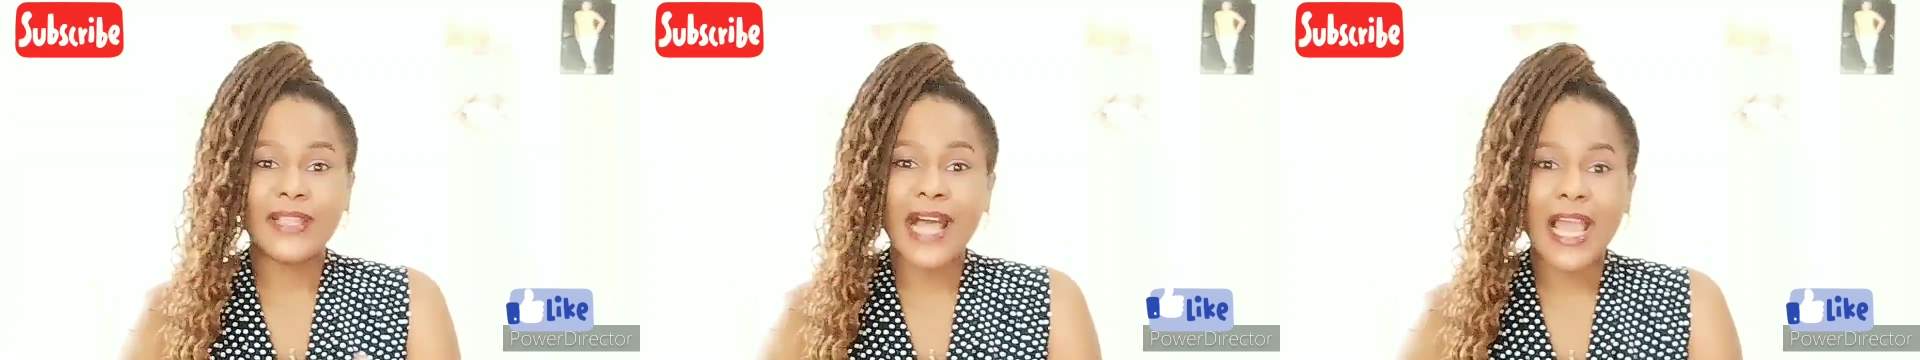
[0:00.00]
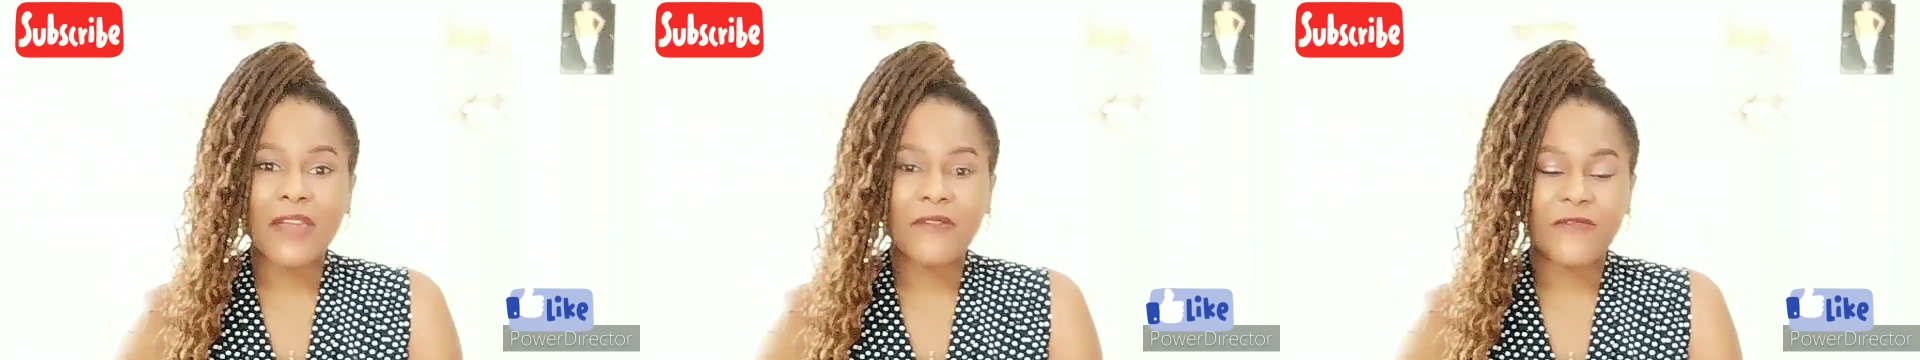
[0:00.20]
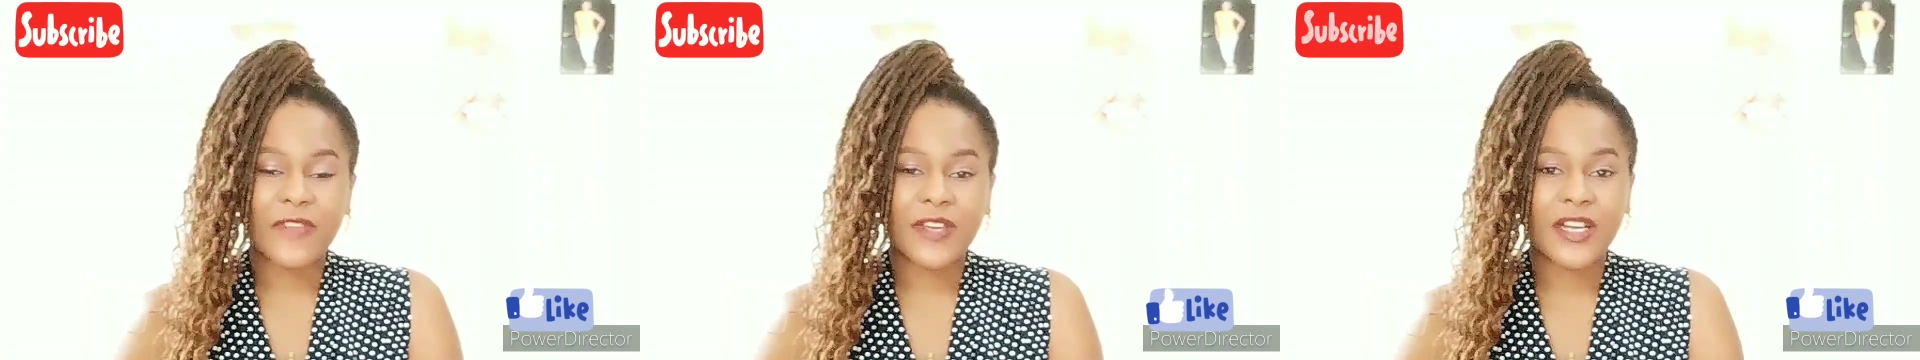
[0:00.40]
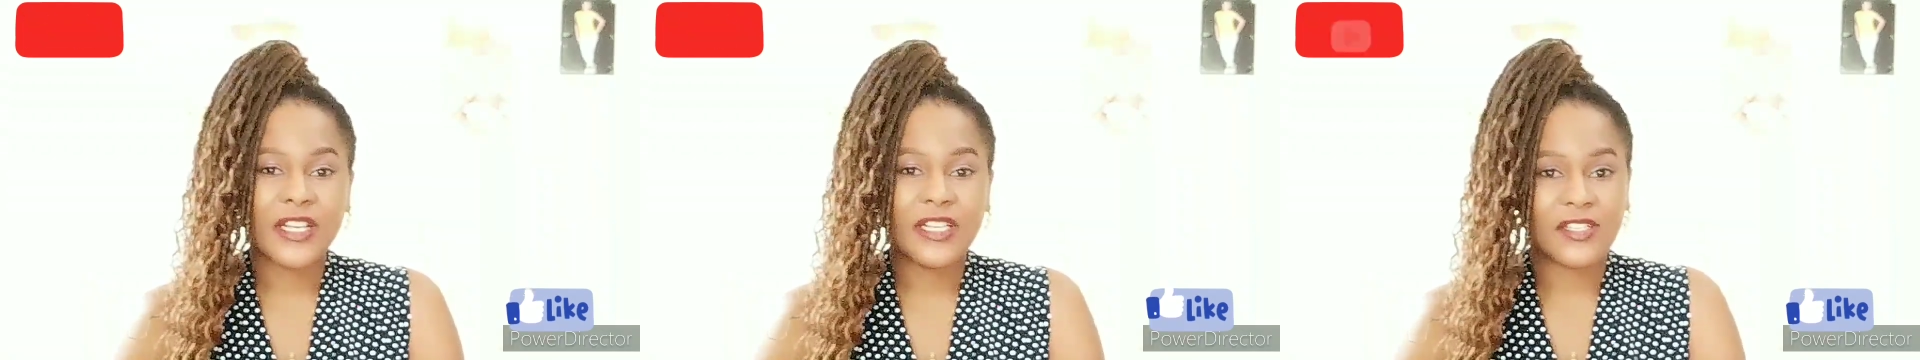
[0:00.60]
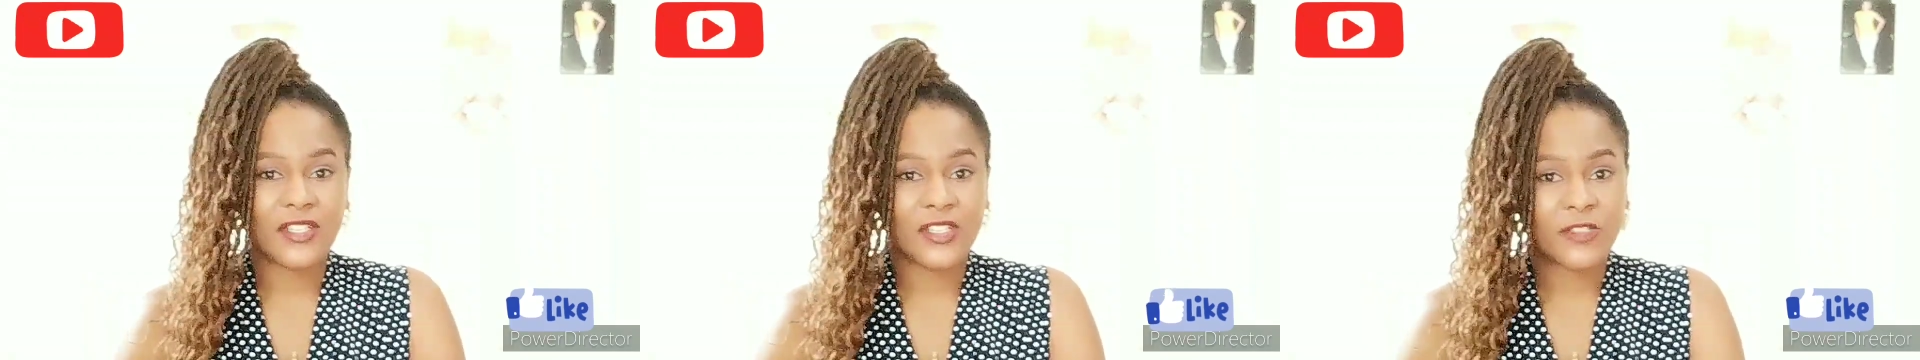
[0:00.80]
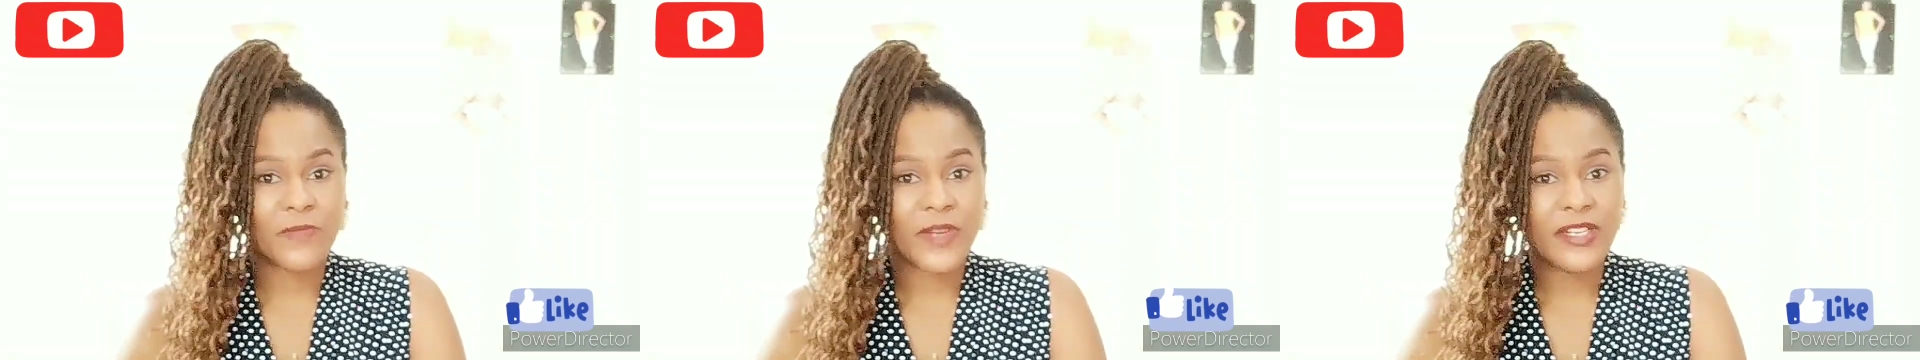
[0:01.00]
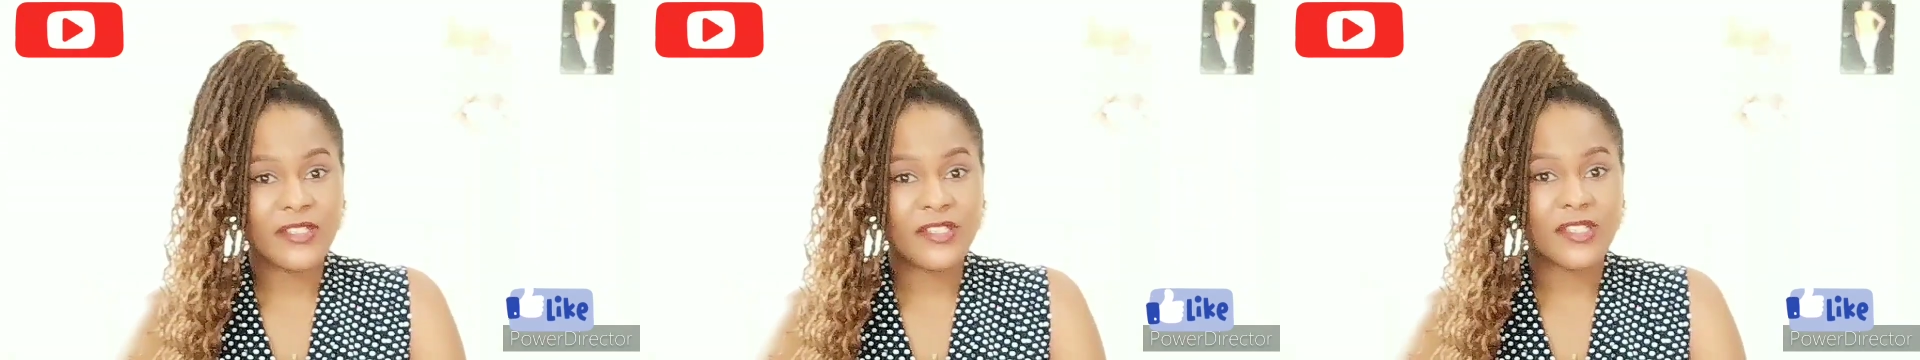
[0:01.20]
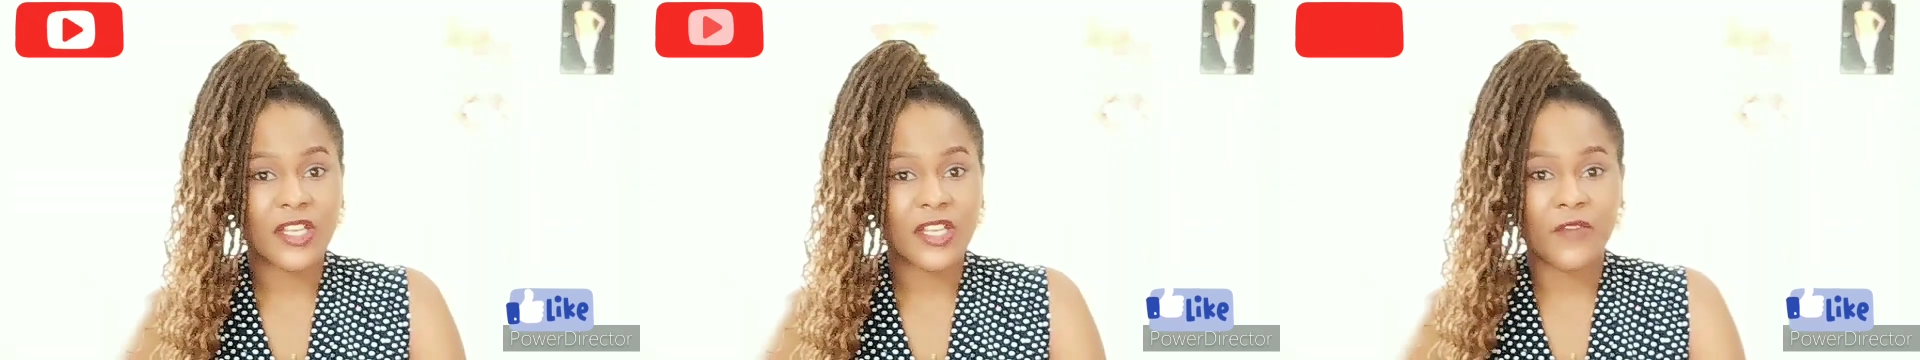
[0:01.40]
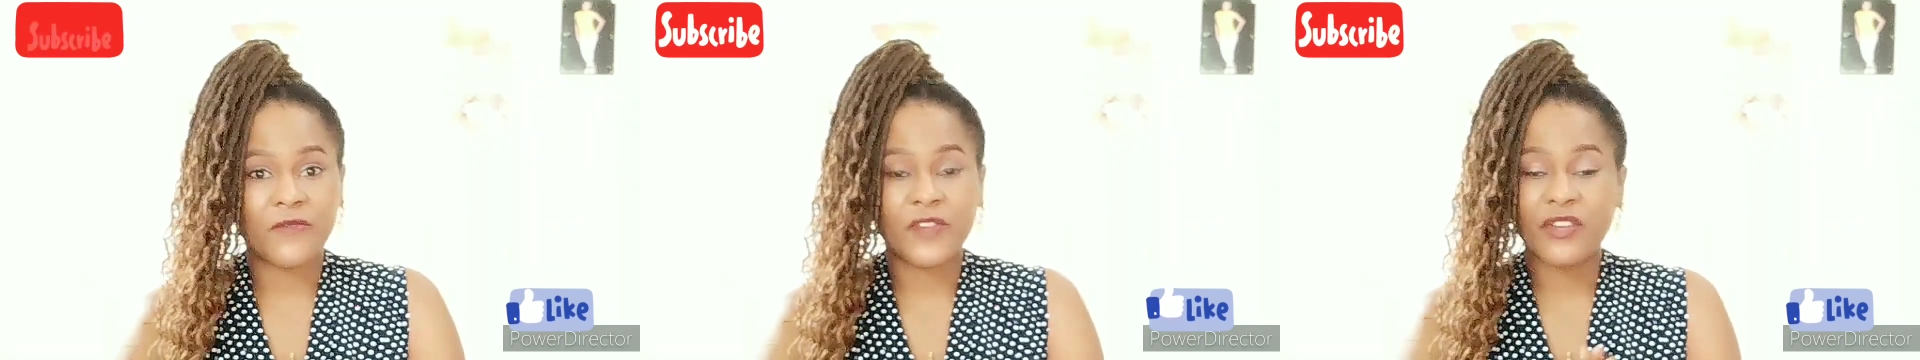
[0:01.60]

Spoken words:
life there is expensive.